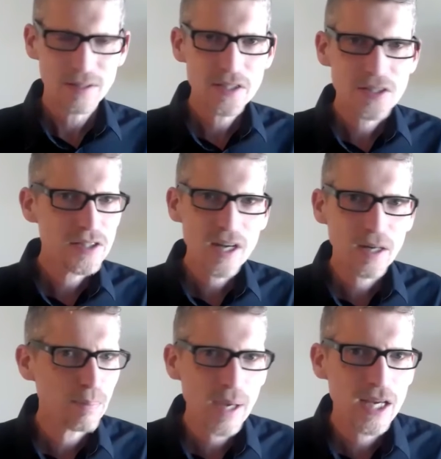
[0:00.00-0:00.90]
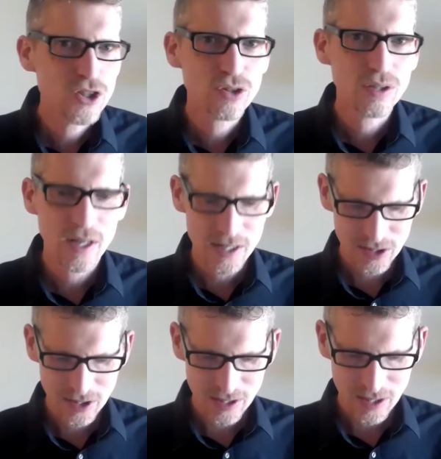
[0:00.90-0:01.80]
This is not a
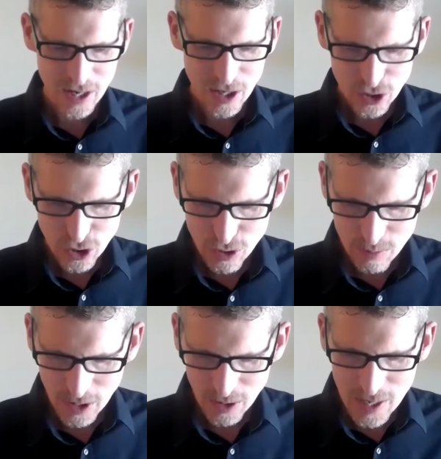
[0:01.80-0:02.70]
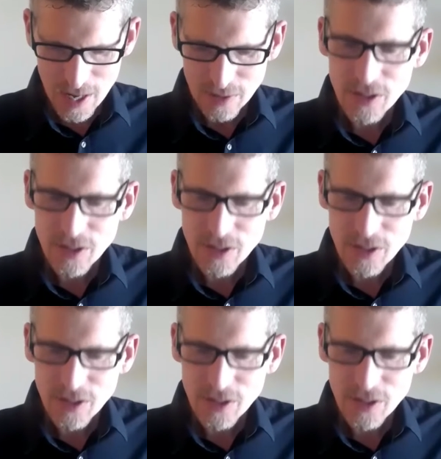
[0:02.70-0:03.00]
patronizing term here.